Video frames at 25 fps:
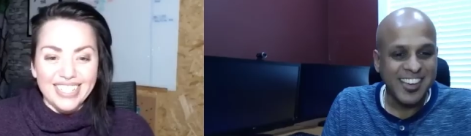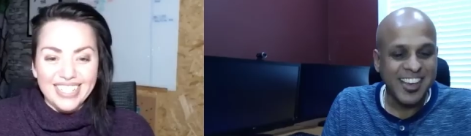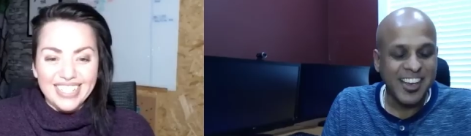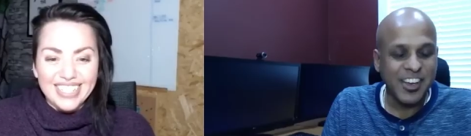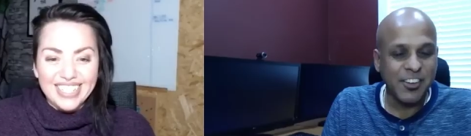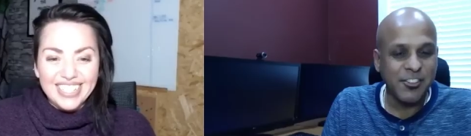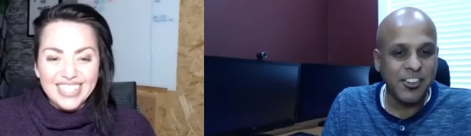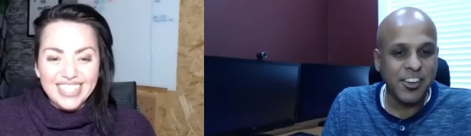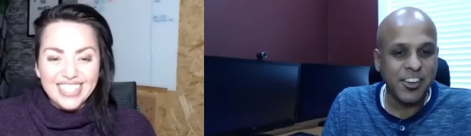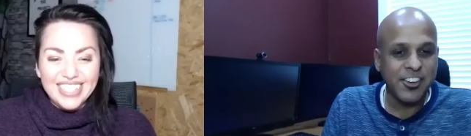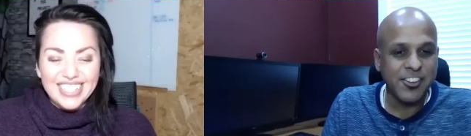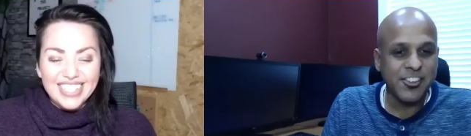
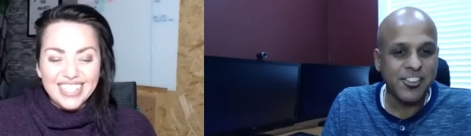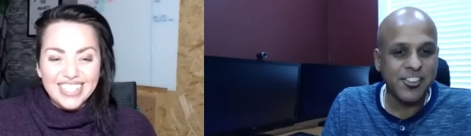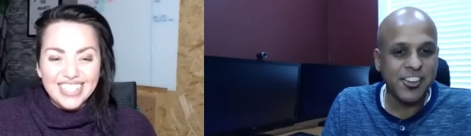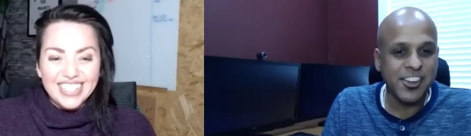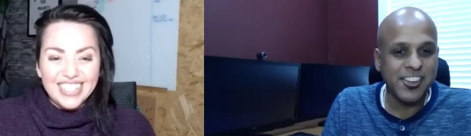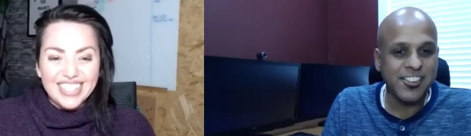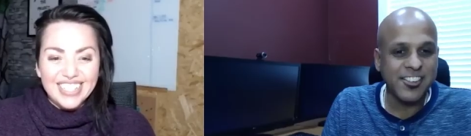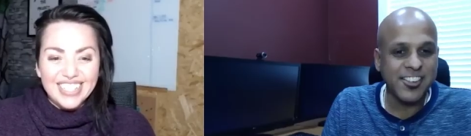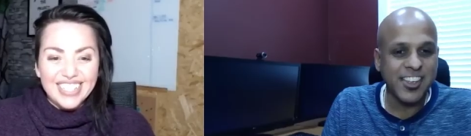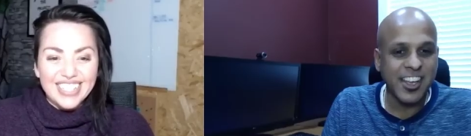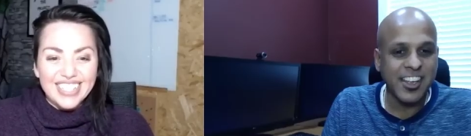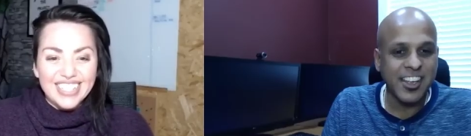Speaker 1: yeah, we are so
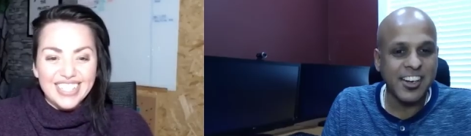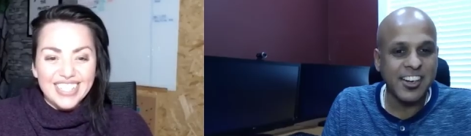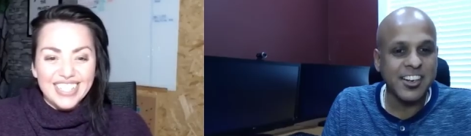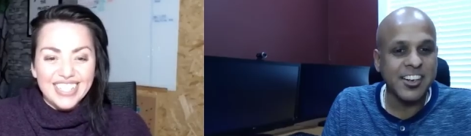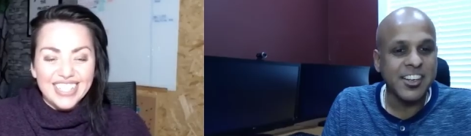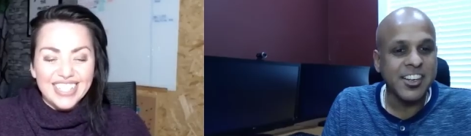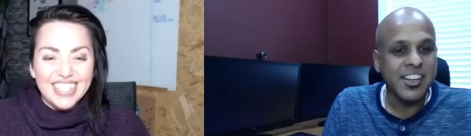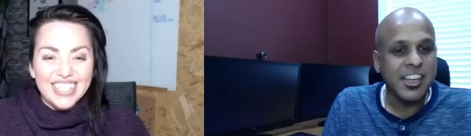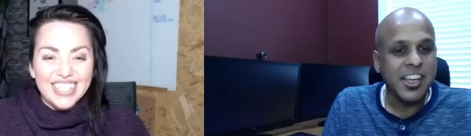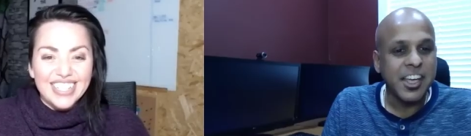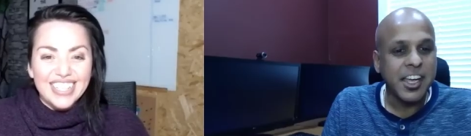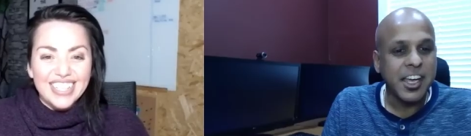
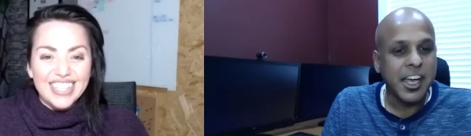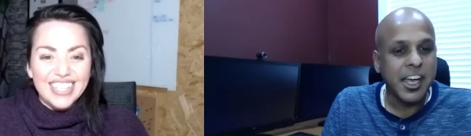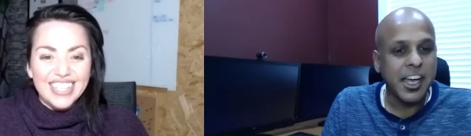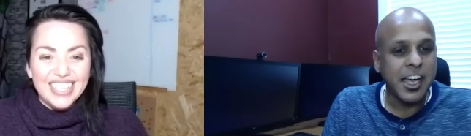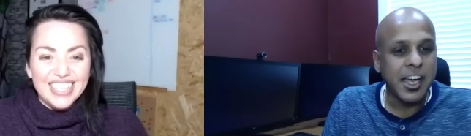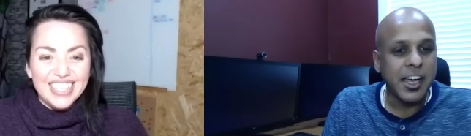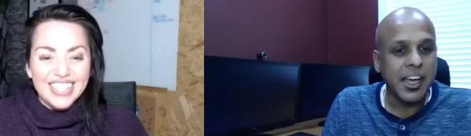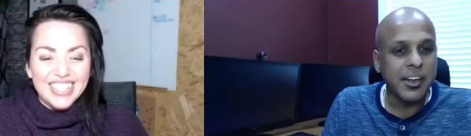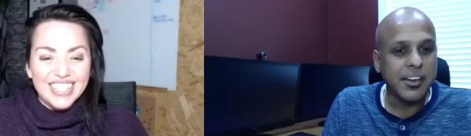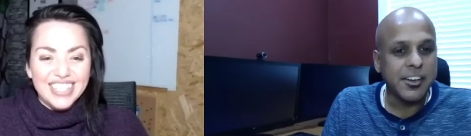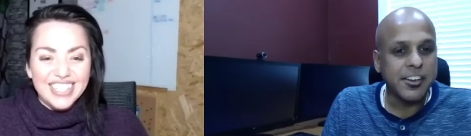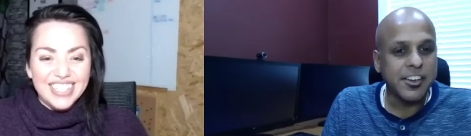excited.
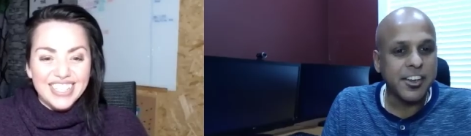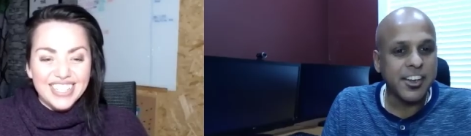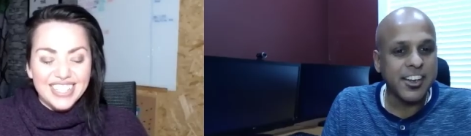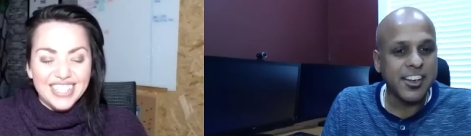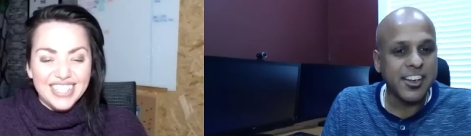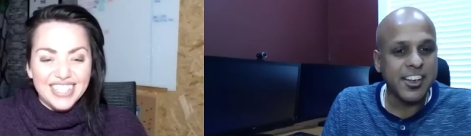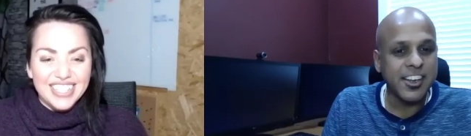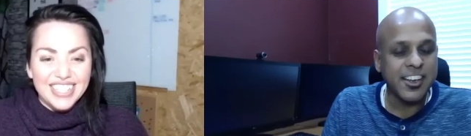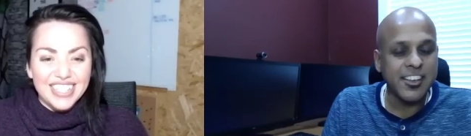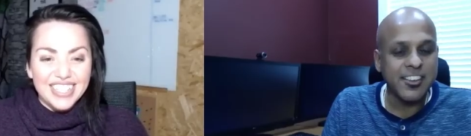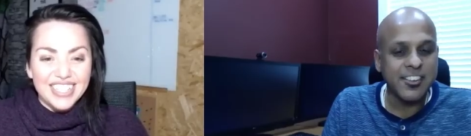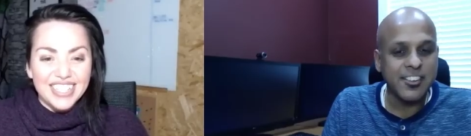Uh,
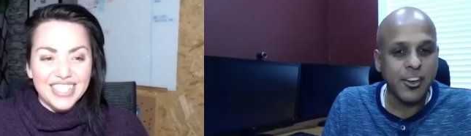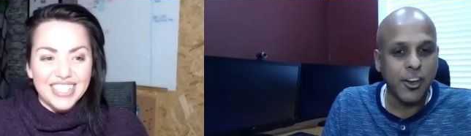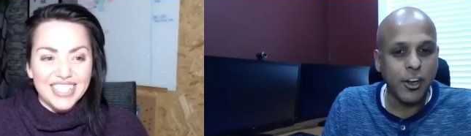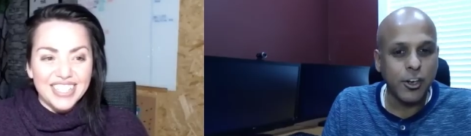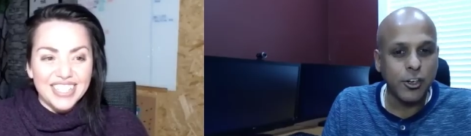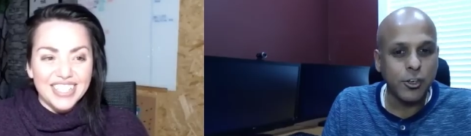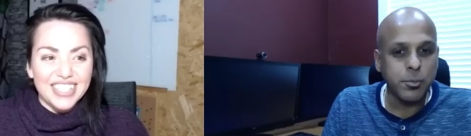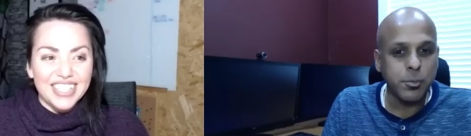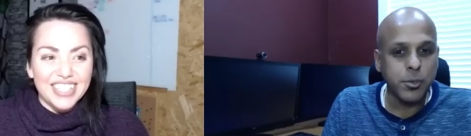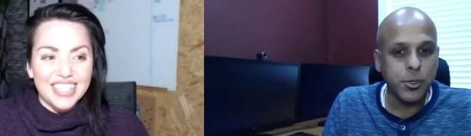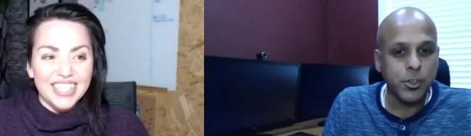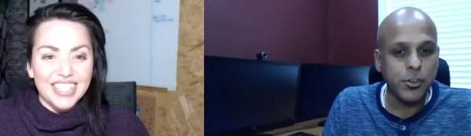Tanya is an
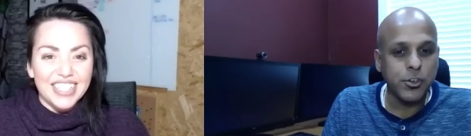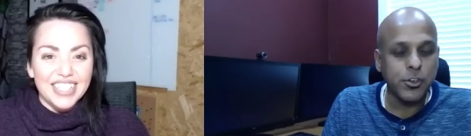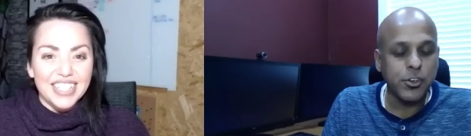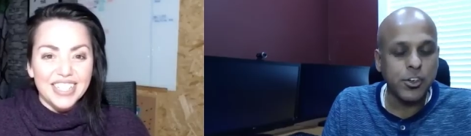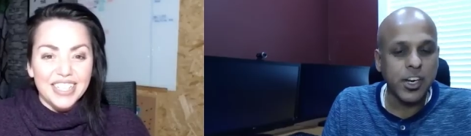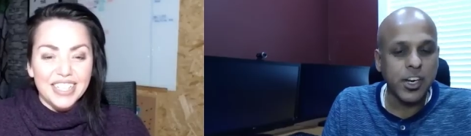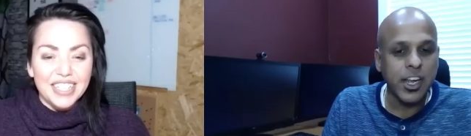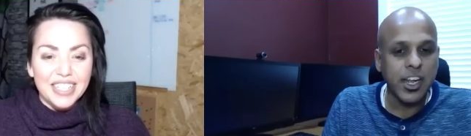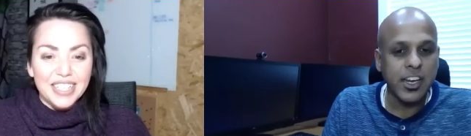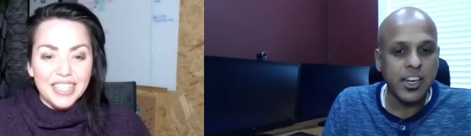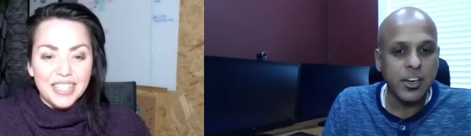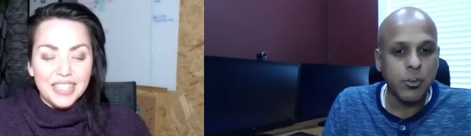
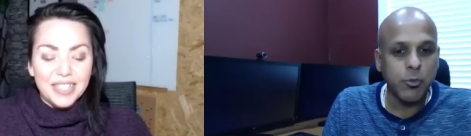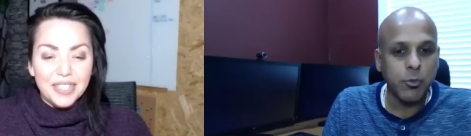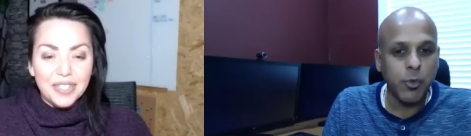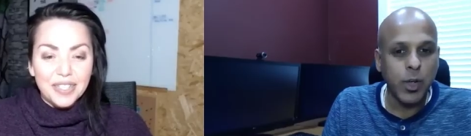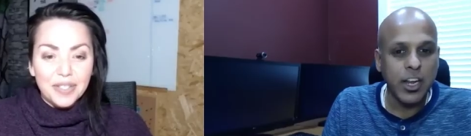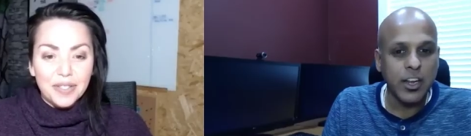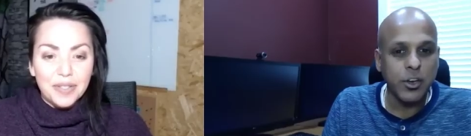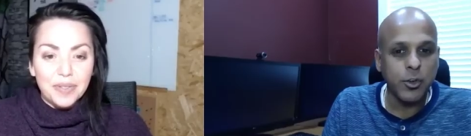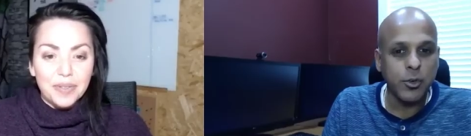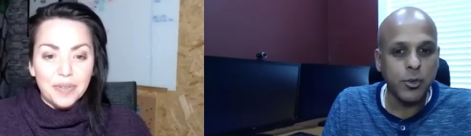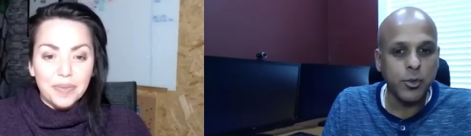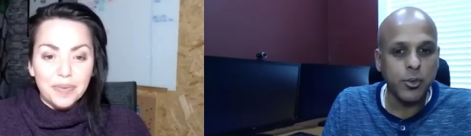entrepreneur and a
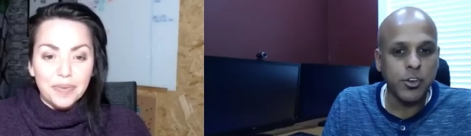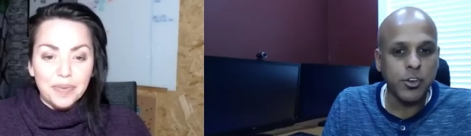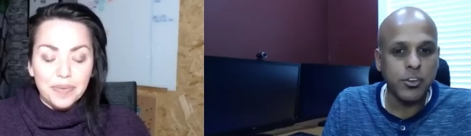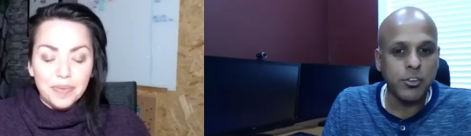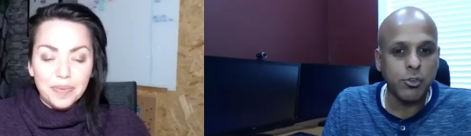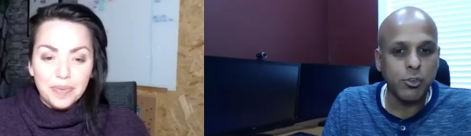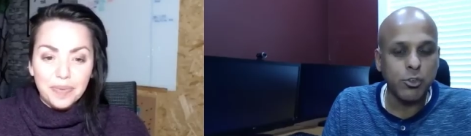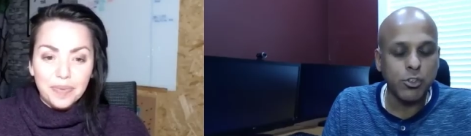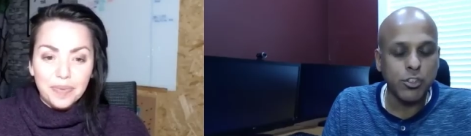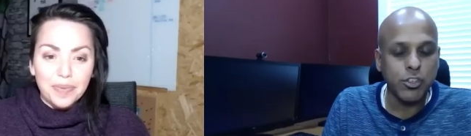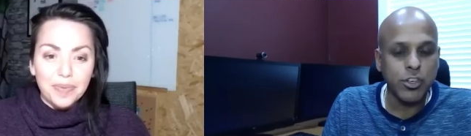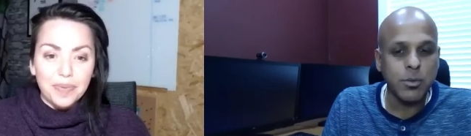well
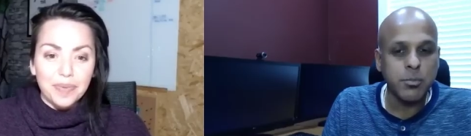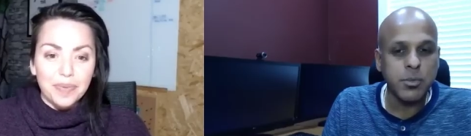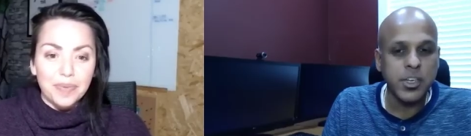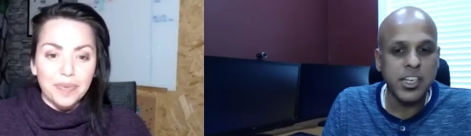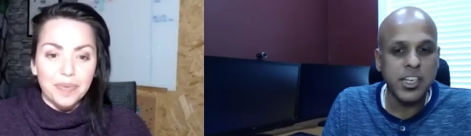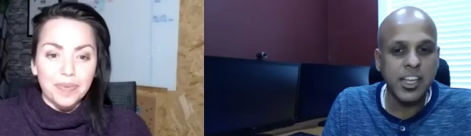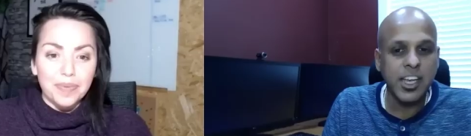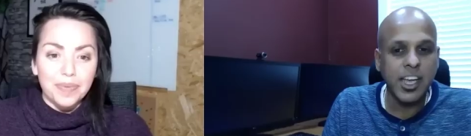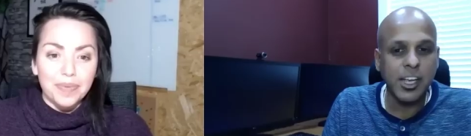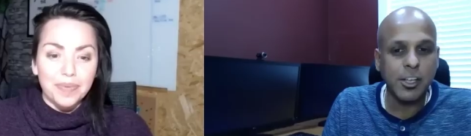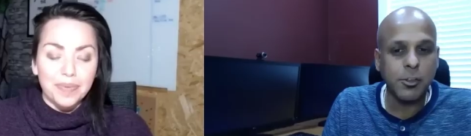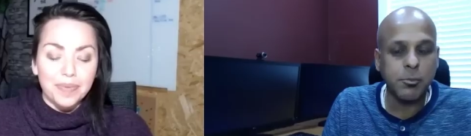known social
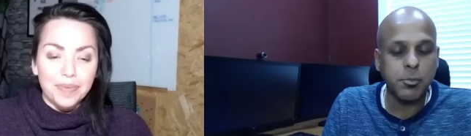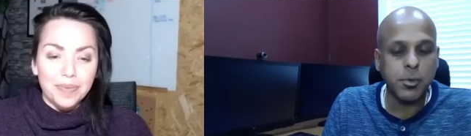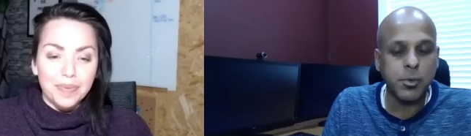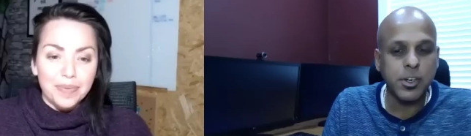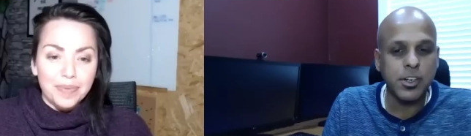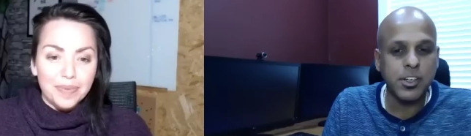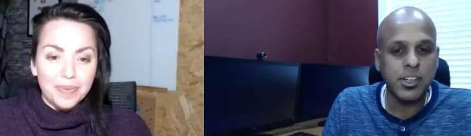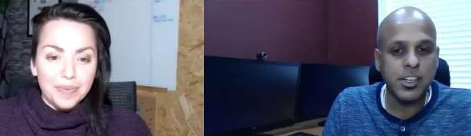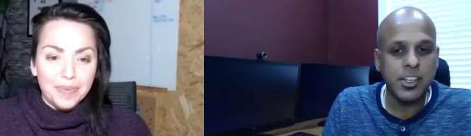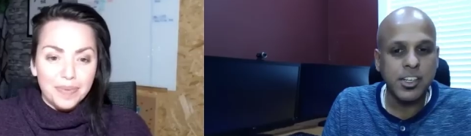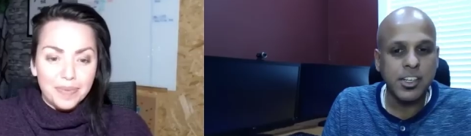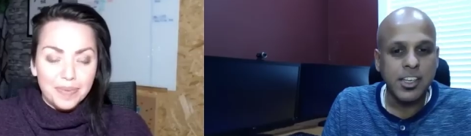media
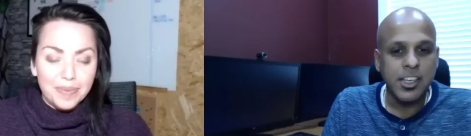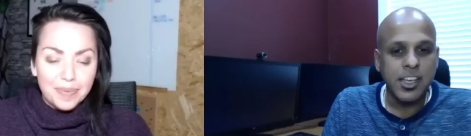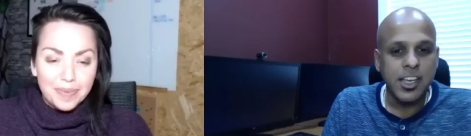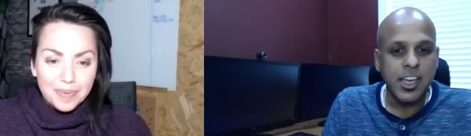expert.